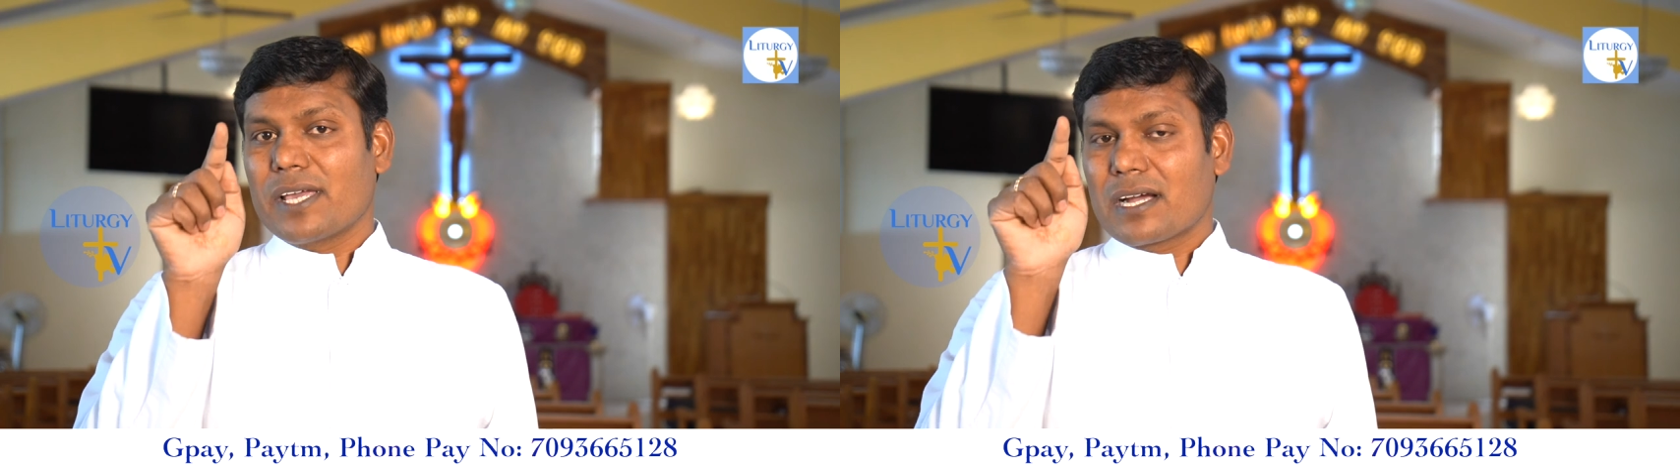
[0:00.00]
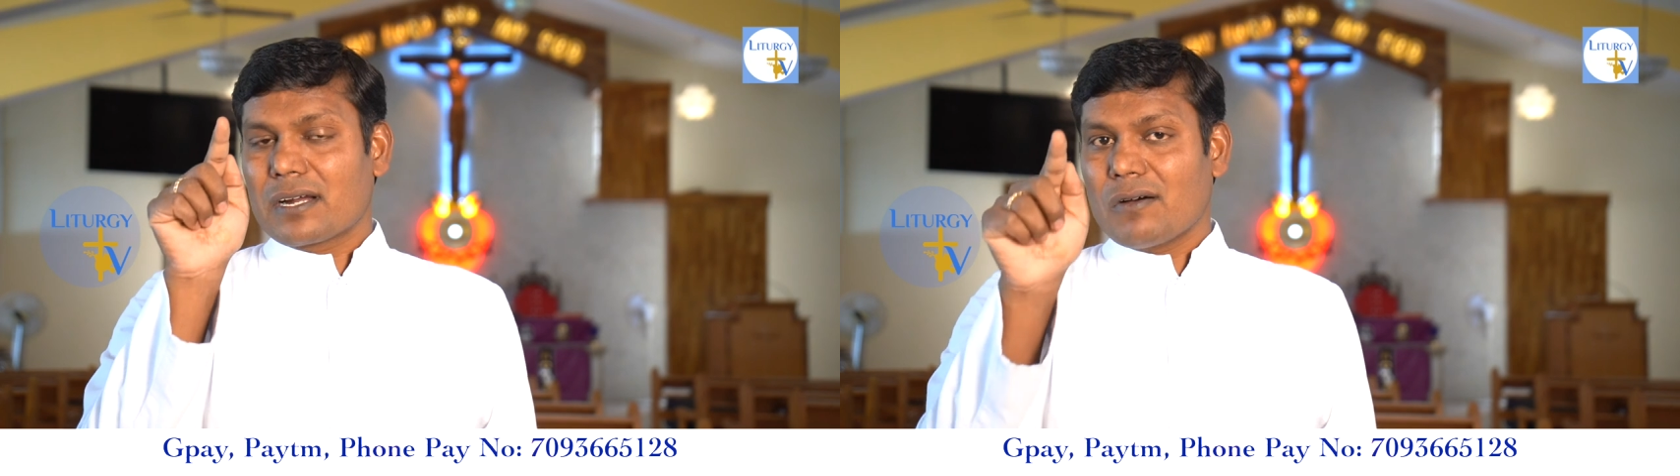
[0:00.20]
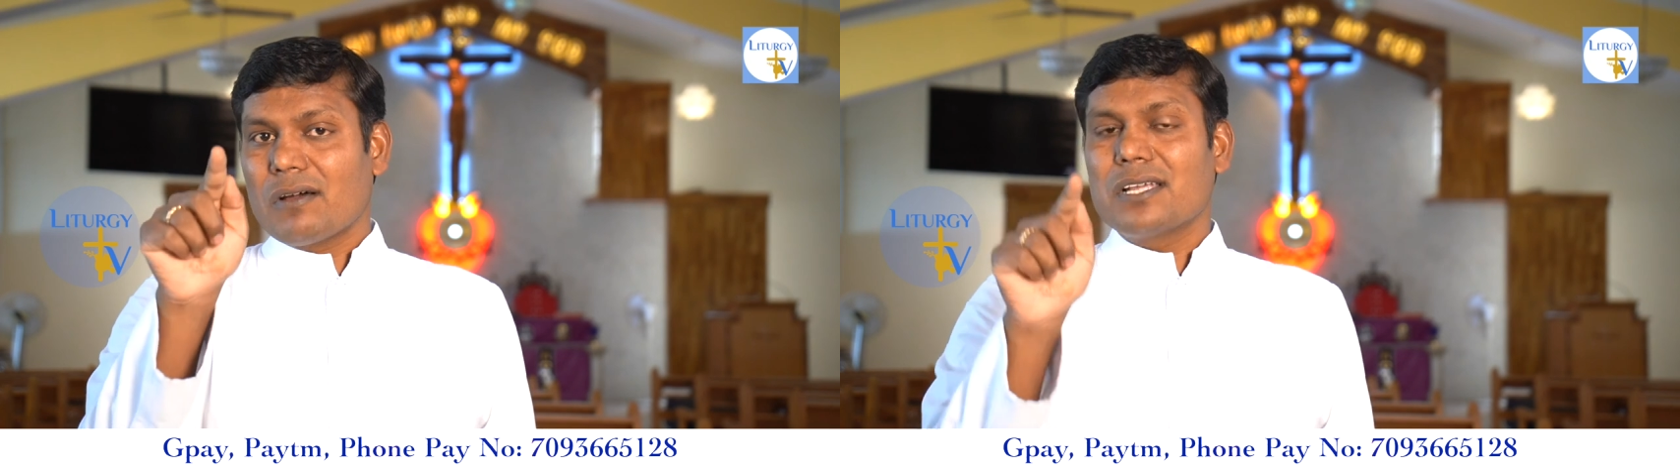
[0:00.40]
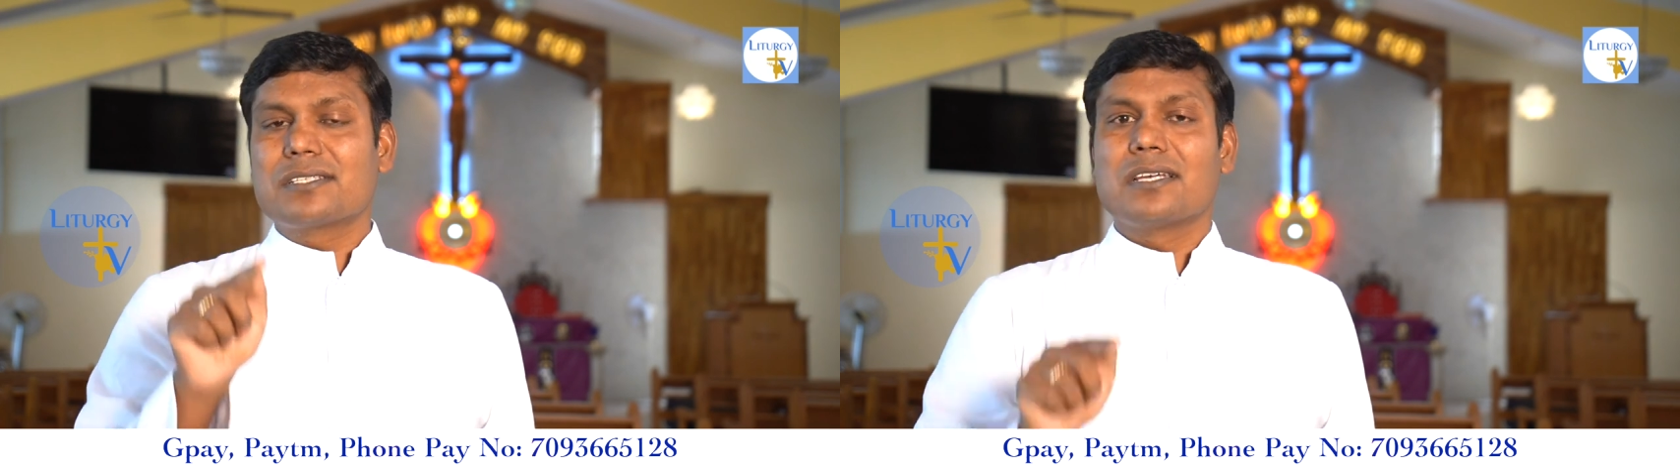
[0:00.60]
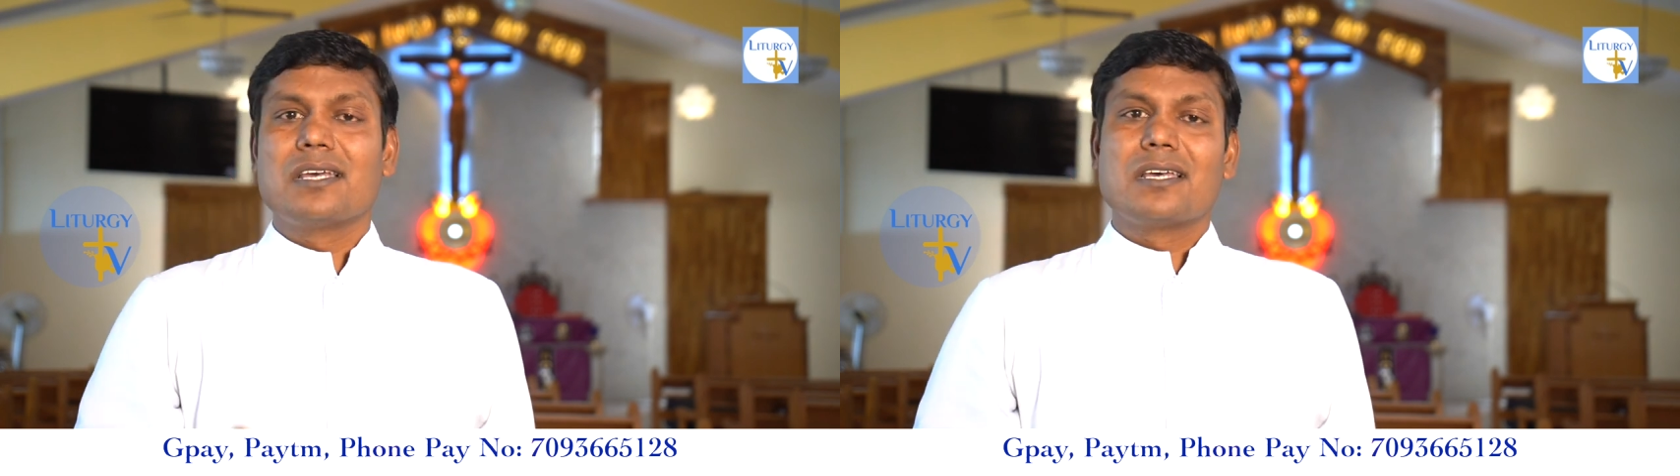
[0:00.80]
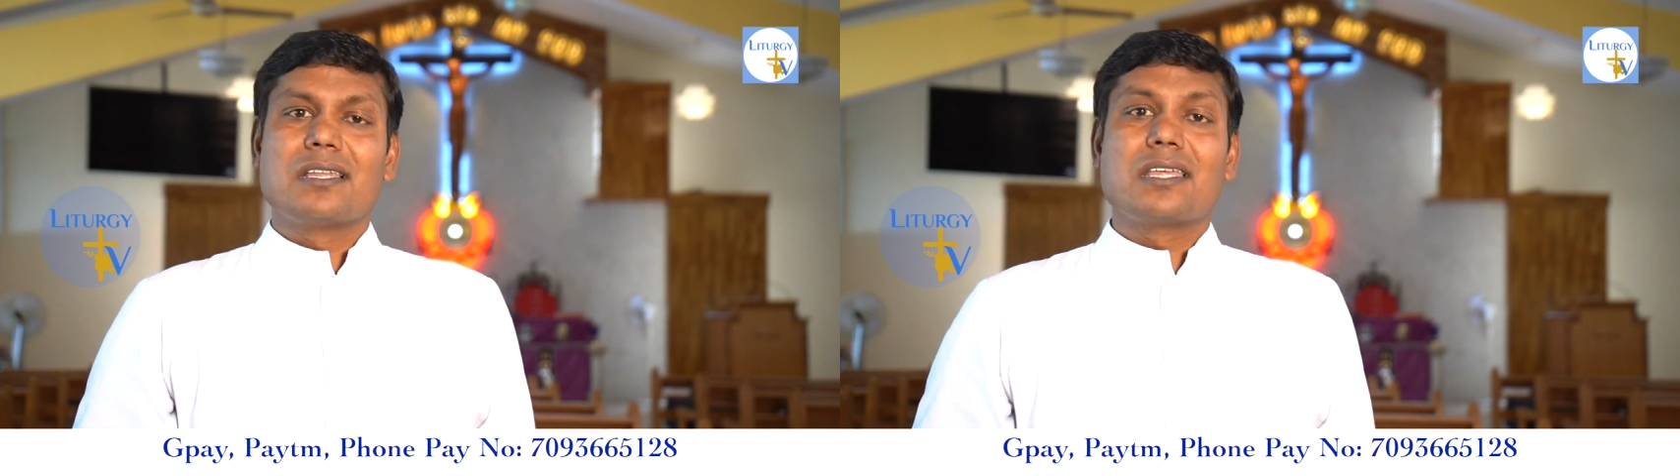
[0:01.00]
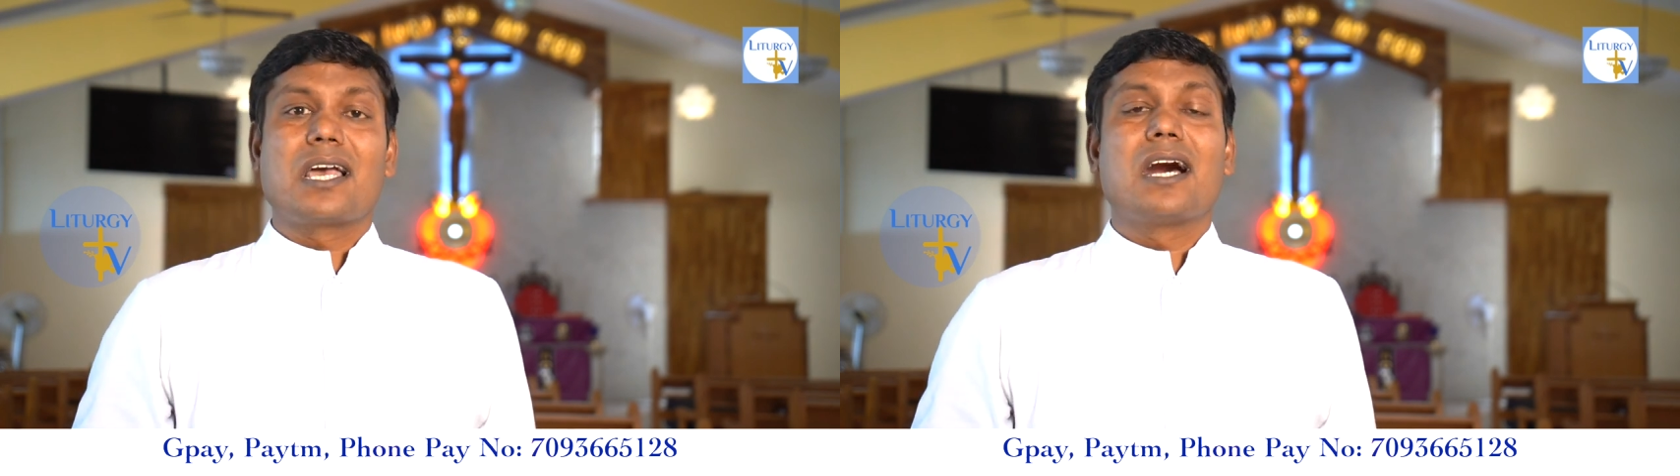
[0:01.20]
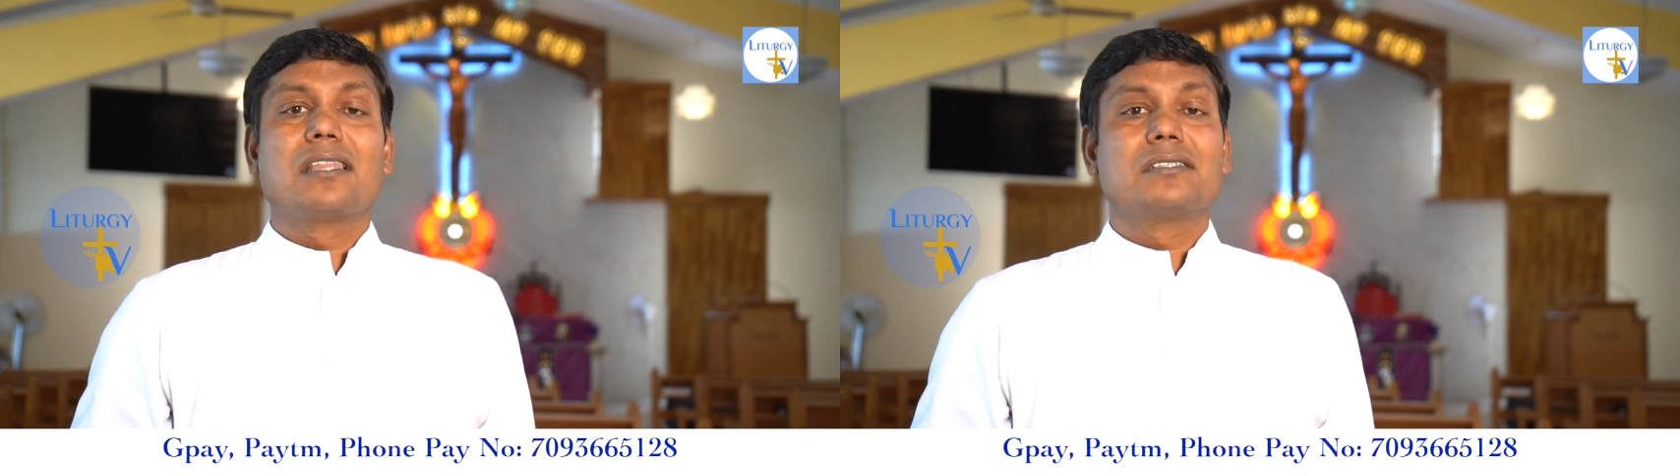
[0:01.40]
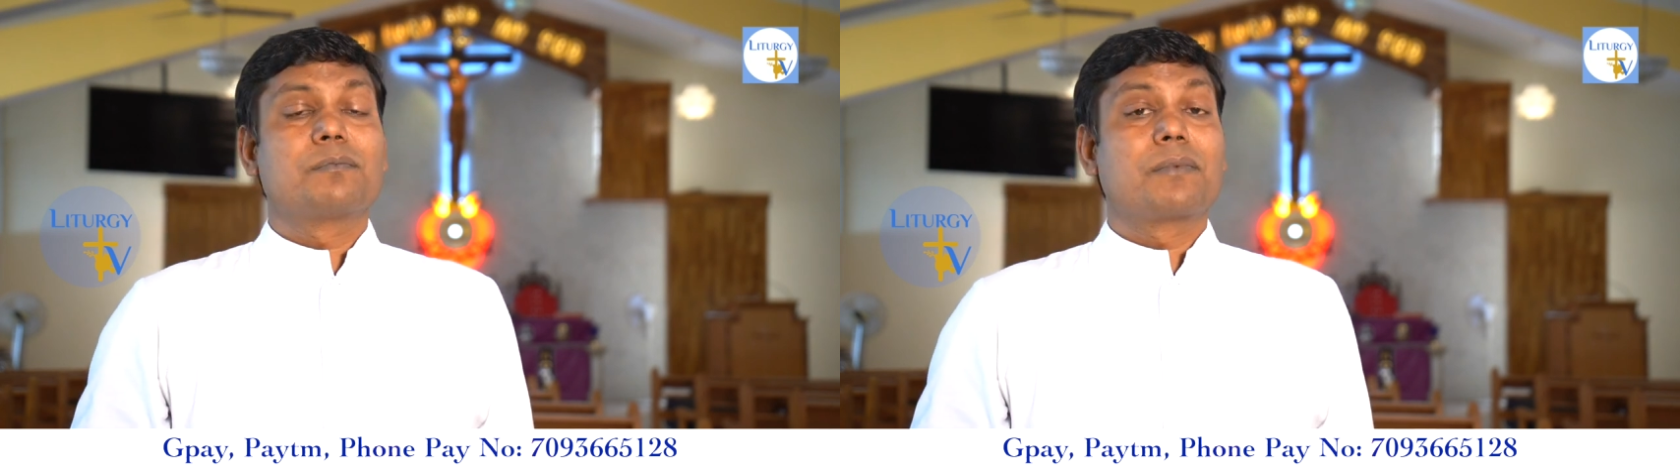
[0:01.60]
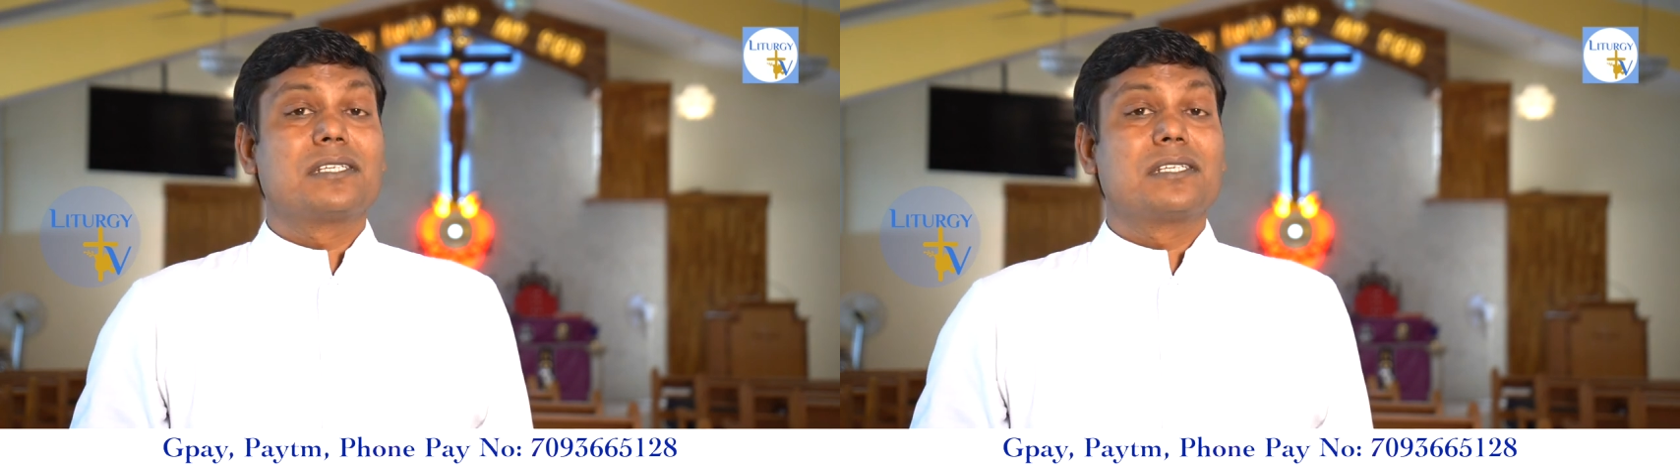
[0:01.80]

acknowledge the other's